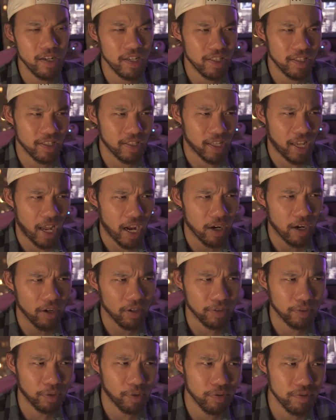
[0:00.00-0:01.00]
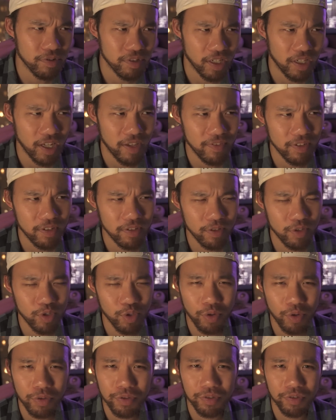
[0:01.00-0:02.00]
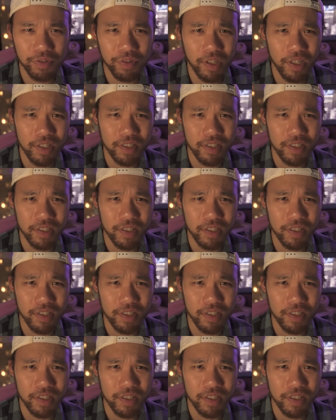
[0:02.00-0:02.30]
into the characters, than even George Lucas